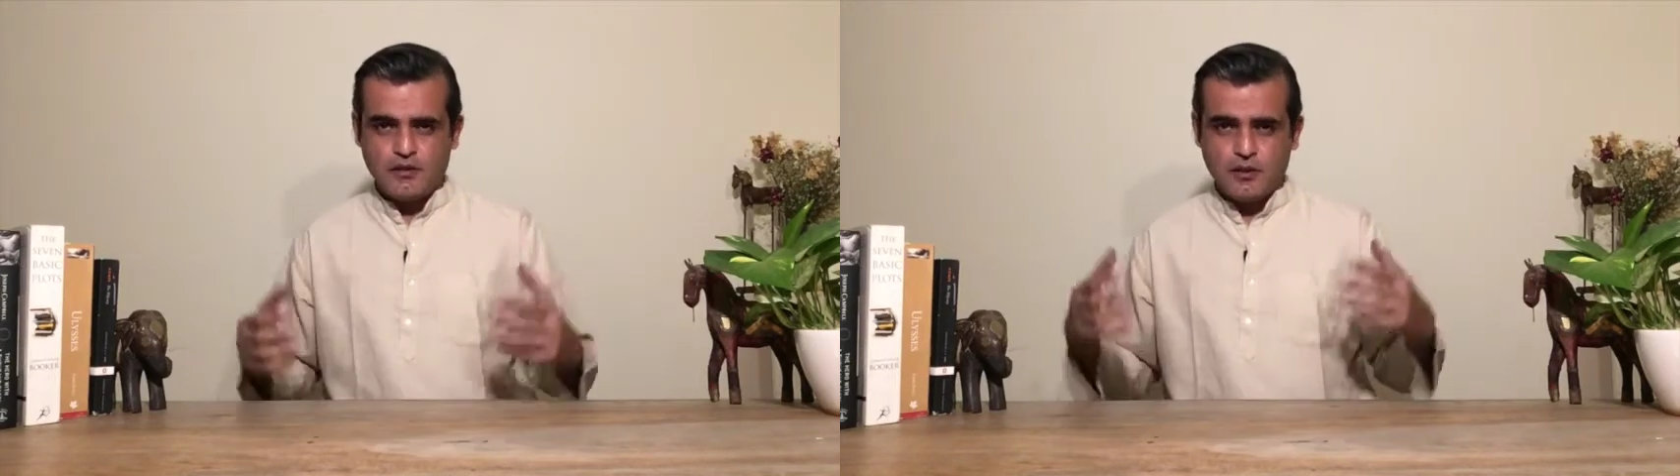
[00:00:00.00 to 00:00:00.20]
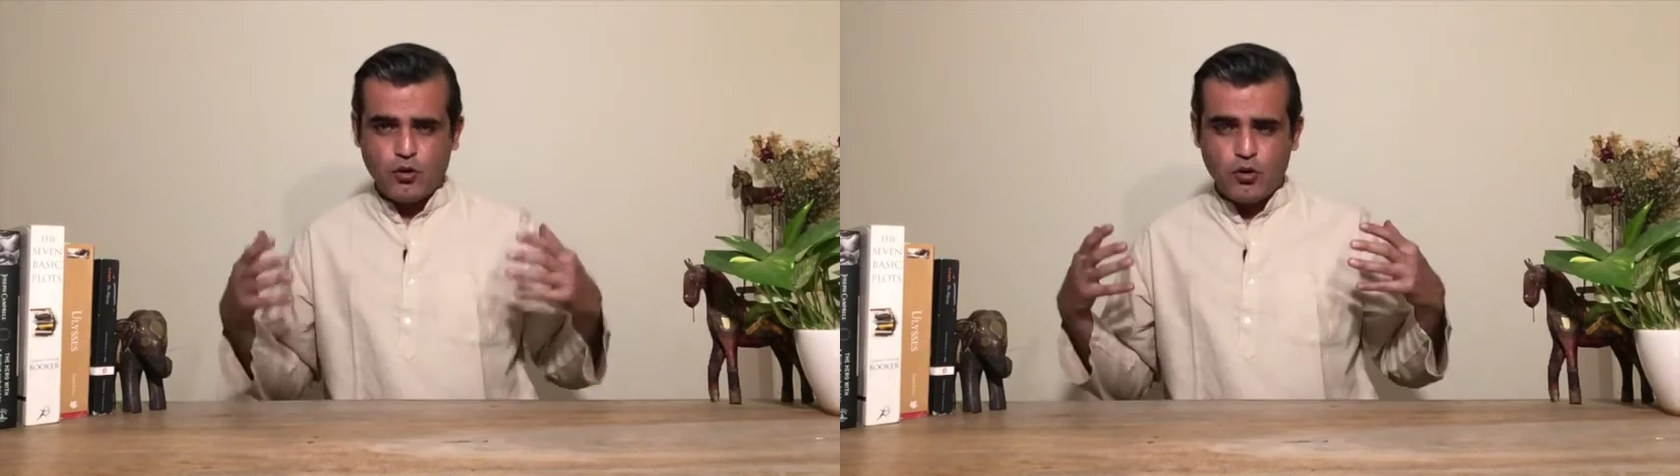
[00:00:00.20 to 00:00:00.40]

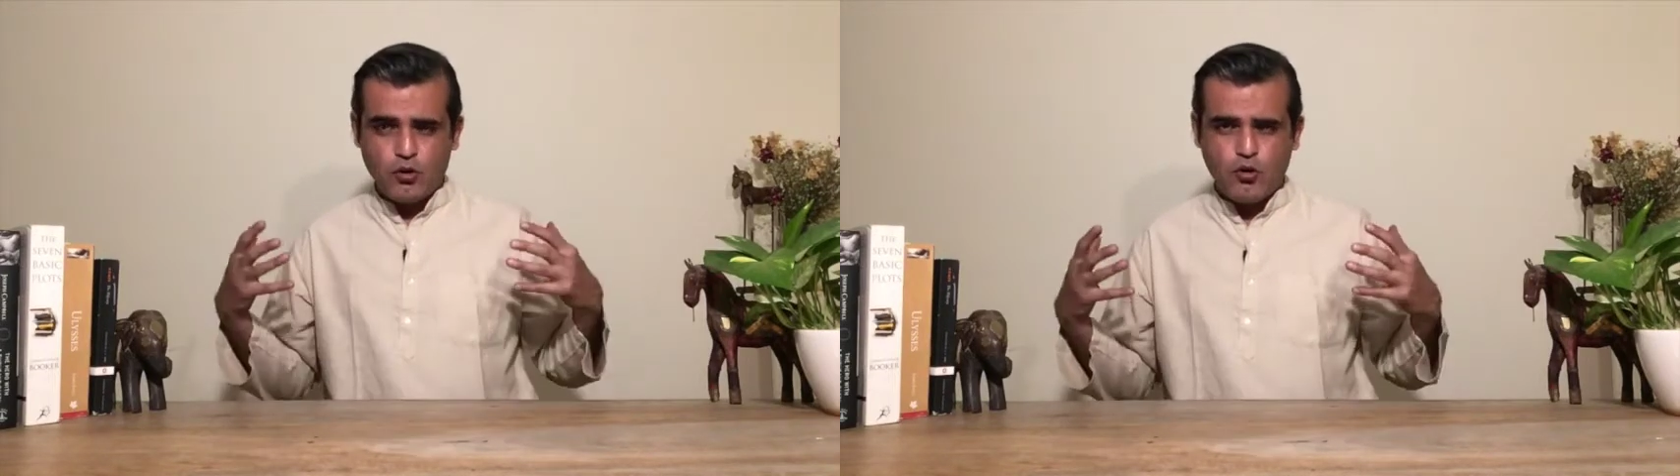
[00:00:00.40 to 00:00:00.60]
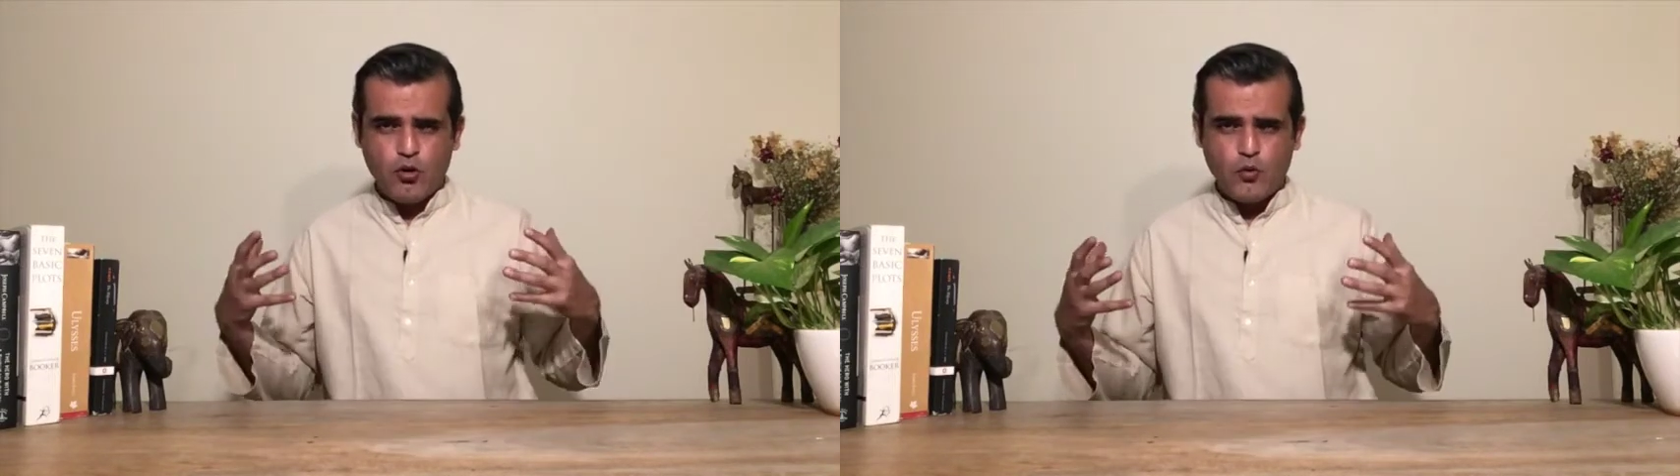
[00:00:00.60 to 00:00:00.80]
They
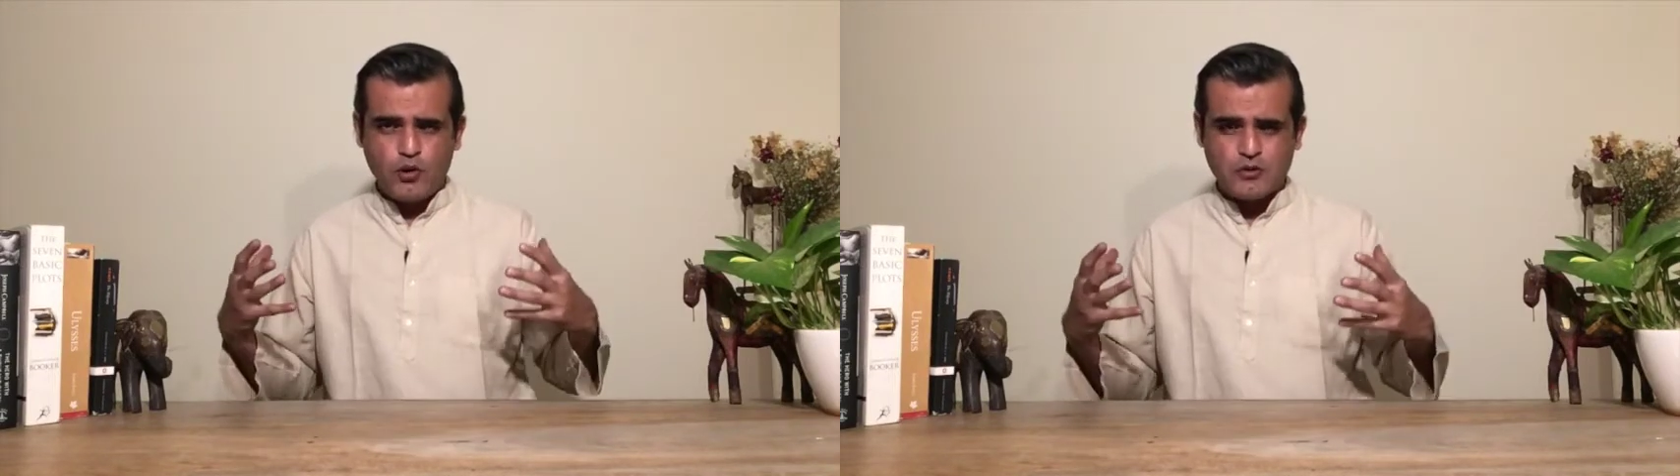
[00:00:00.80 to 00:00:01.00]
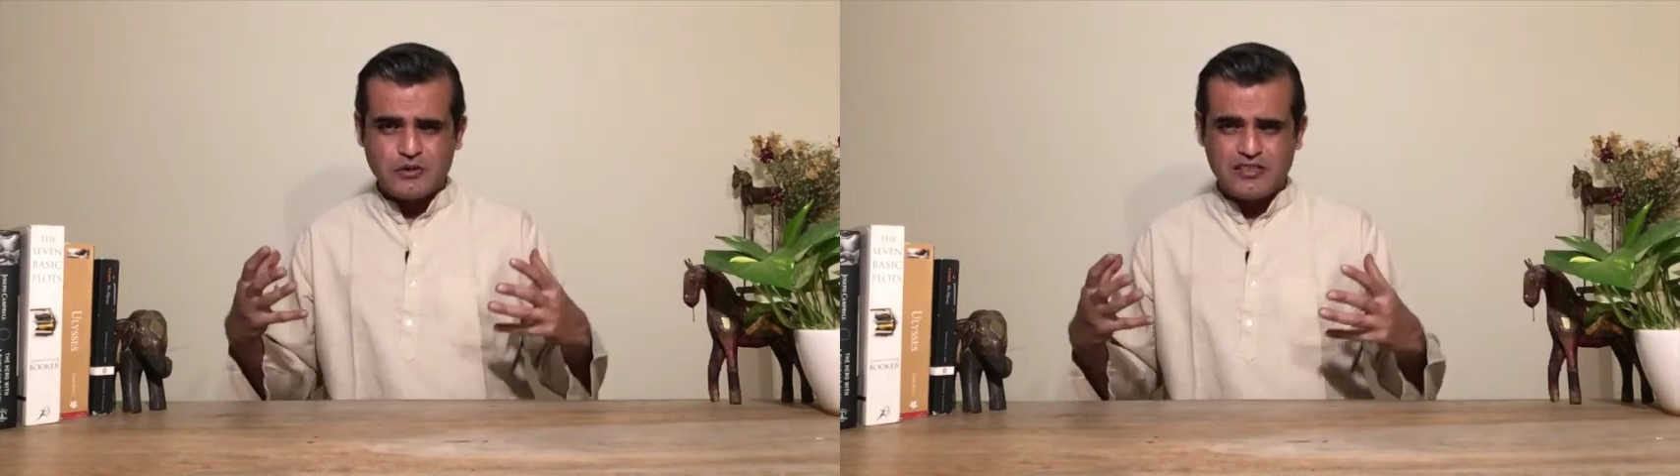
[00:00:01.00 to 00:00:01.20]
all go
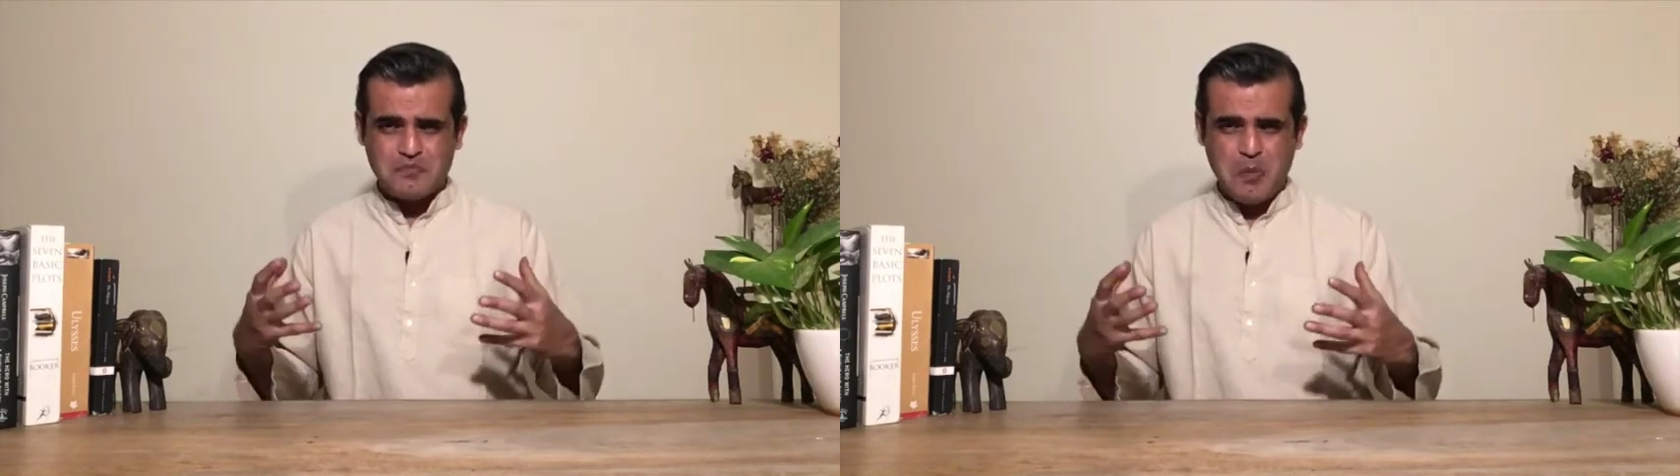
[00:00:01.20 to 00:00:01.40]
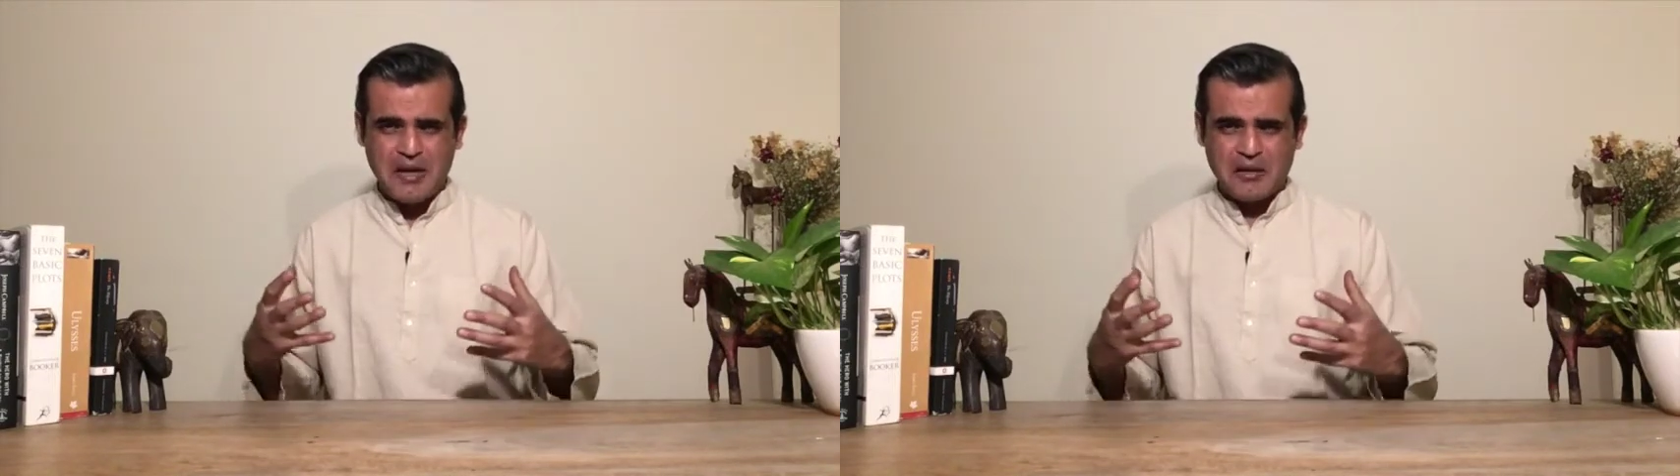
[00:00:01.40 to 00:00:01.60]
into this
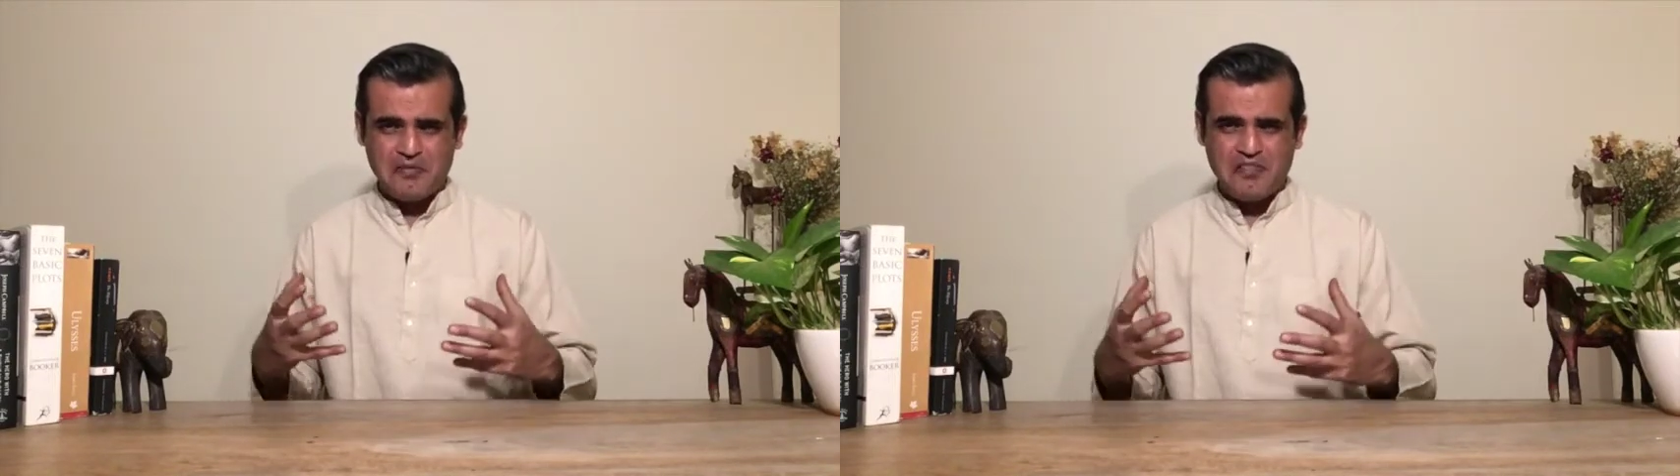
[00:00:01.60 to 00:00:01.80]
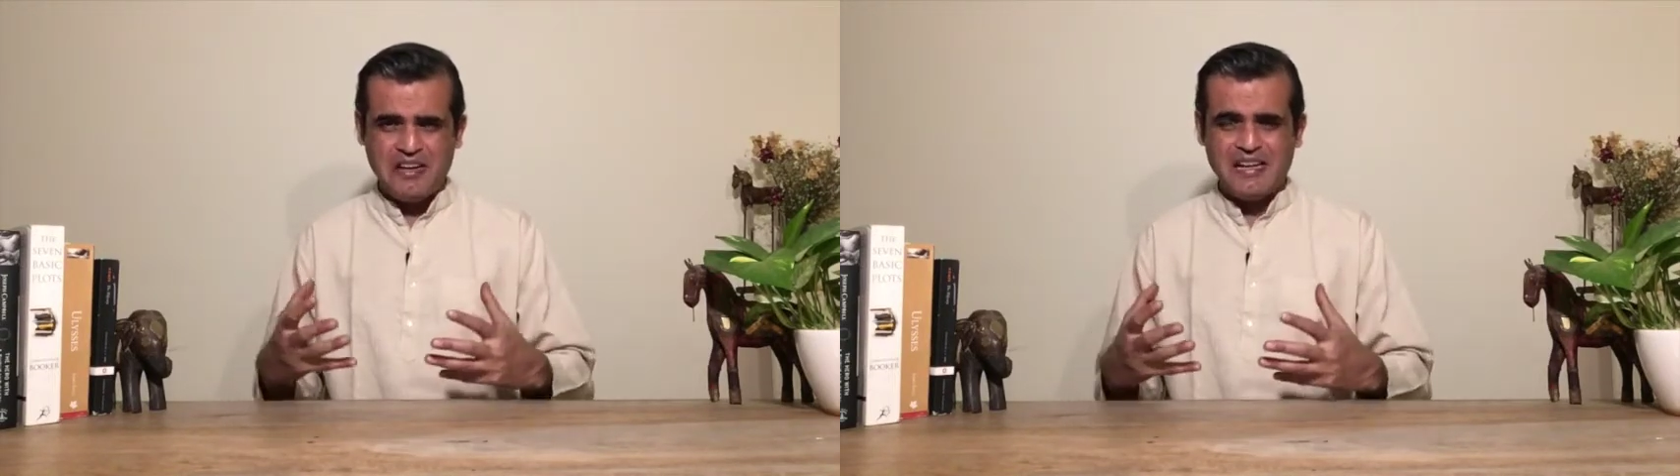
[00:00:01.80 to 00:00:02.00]

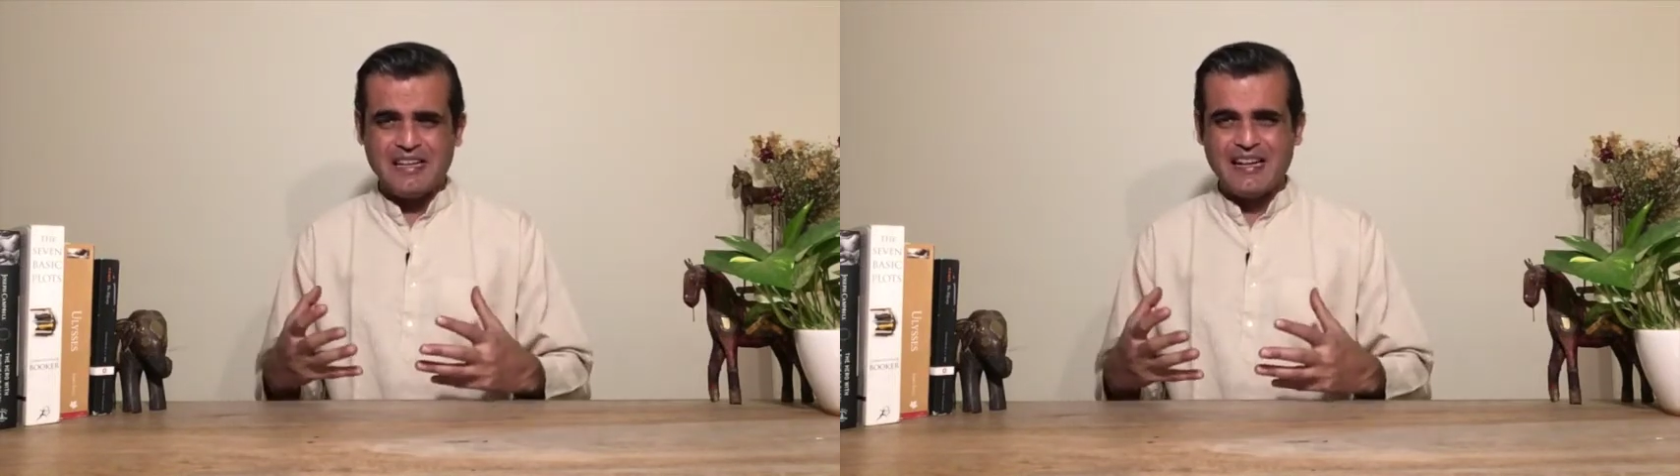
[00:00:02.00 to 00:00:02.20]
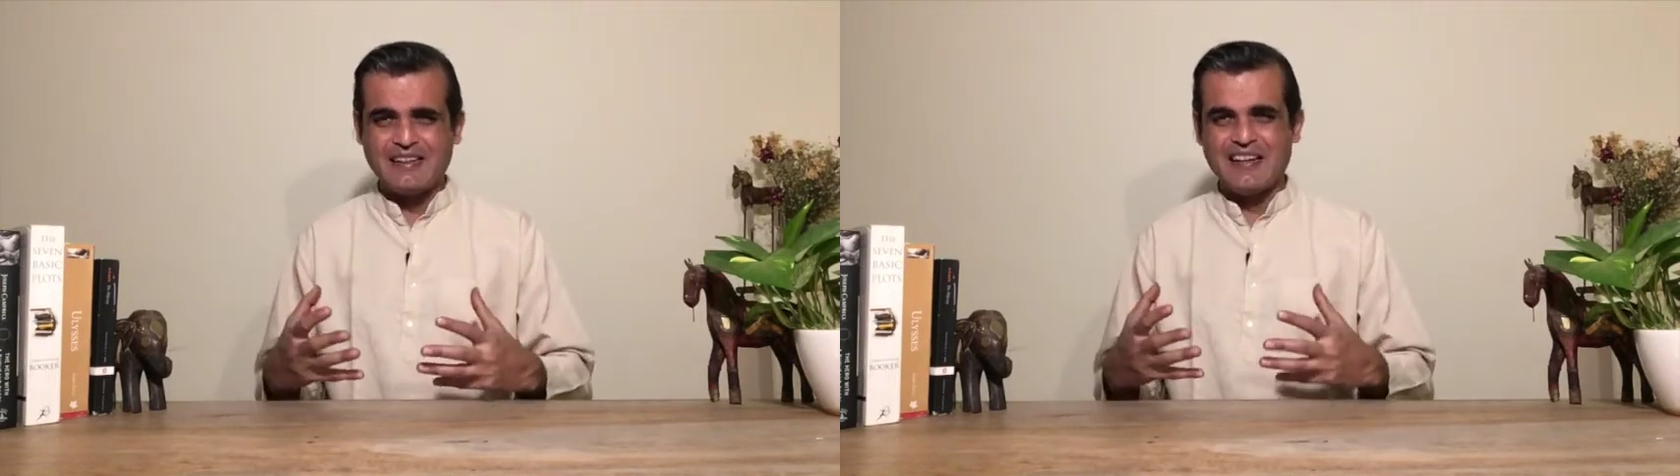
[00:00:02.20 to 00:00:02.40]
battlefield
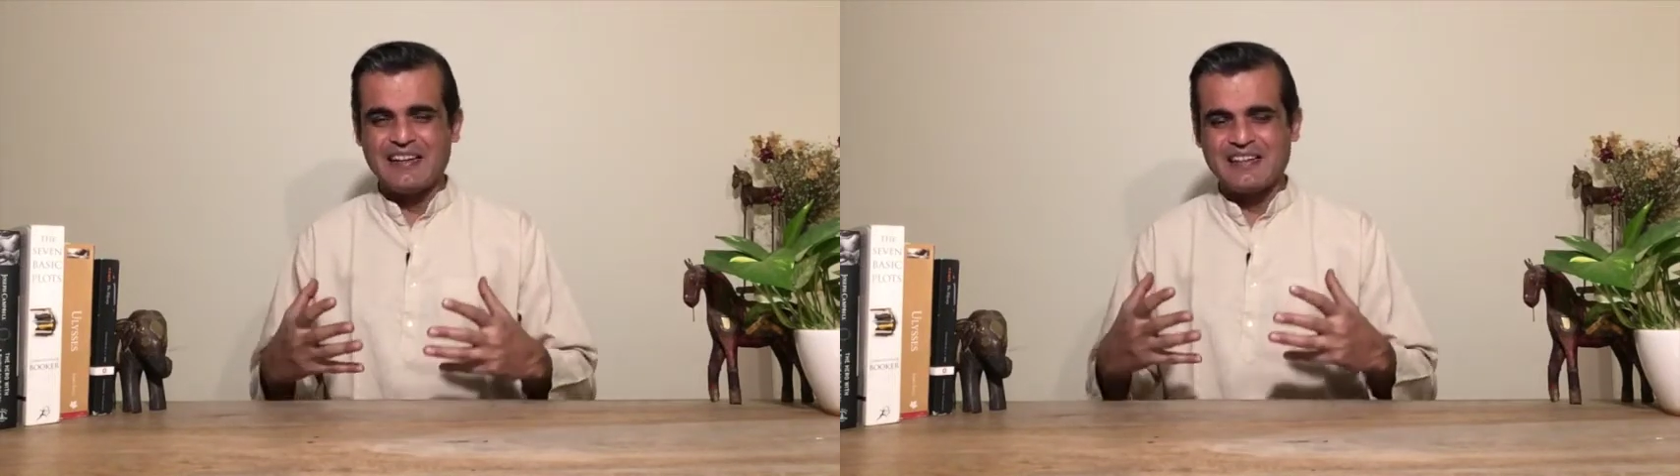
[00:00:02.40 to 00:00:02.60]
and their